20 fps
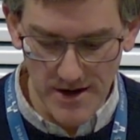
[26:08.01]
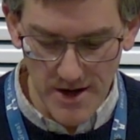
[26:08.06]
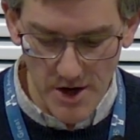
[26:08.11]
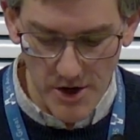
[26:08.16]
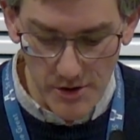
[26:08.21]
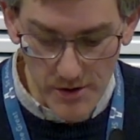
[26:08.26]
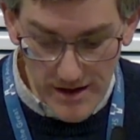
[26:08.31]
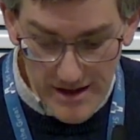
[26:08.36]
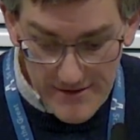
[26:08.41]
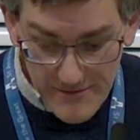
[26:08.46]

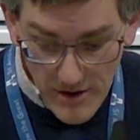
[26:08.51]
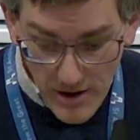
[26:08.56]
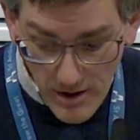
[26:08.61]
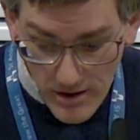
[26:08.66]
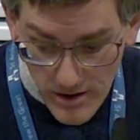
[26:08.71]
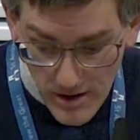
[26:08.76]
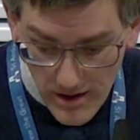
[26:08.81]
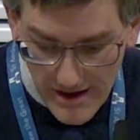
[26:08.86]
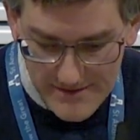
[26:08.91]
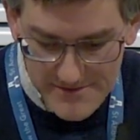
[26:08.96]
who live our
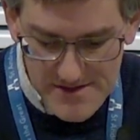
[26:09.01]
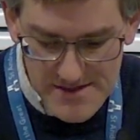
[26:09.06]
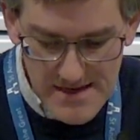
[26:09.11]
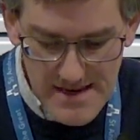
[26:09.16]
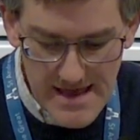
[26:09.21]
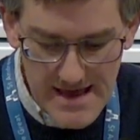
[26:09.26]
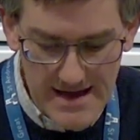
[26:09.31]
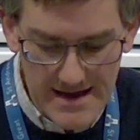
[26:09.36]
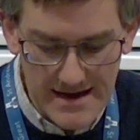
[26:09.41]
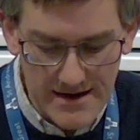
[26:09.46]
lives
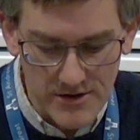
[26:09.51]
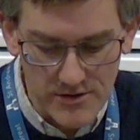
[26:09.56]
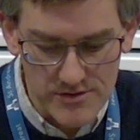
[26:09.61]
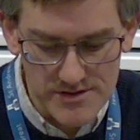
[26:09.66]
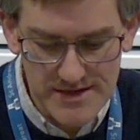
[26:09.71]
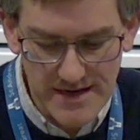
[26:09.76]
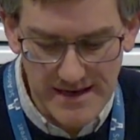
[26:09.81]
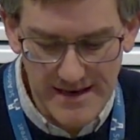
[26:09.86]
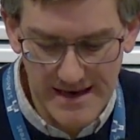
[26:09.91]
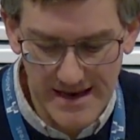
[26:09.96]
now
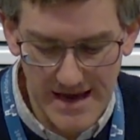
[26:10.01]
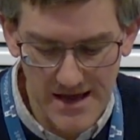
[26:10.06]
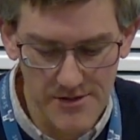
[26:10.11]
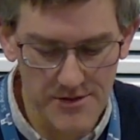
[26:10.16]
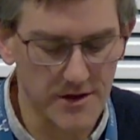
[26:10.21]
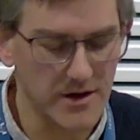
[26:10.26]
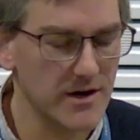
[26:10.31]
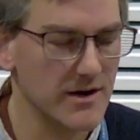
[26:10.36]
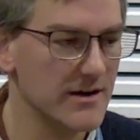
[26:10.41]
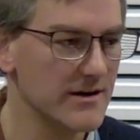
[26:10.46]

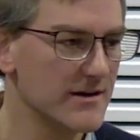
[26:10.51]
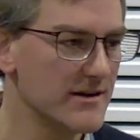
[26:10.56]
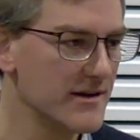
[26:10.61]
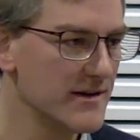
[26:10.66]
together,